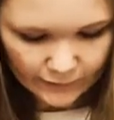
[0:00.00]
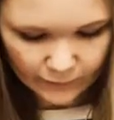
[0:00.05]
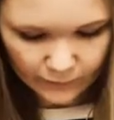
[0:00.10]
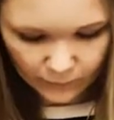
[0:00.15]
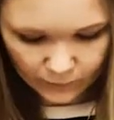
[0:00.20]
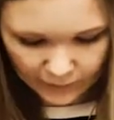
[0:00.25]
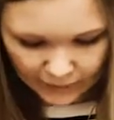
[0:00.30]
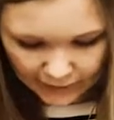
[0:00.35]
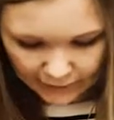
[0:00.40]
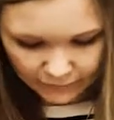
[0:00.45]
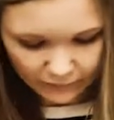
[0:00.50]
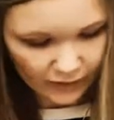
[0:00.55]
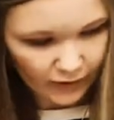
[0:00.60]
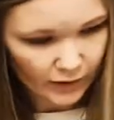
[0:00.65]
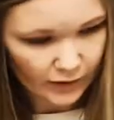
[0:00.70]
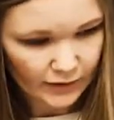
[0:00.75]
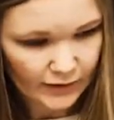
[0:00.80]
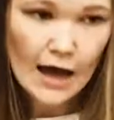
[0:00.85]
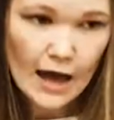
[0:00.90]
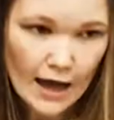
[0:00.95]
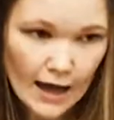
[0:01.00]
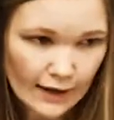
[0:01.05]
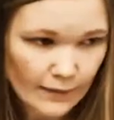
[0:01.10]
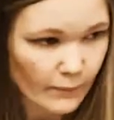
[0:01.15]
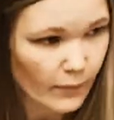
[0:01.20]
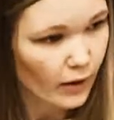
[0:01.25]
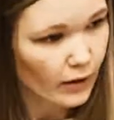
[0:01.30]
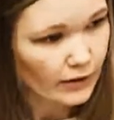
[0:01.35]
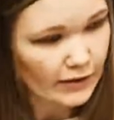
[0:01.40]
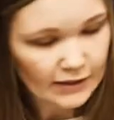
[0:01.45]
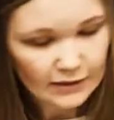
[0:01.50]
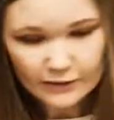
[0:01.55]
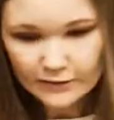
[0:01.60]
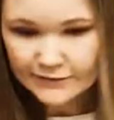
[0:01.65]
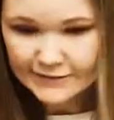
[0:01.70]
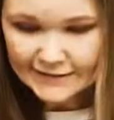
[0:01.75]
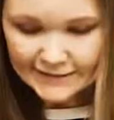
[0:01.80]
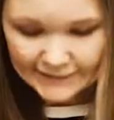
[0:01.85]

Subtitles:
what I got. I bought it on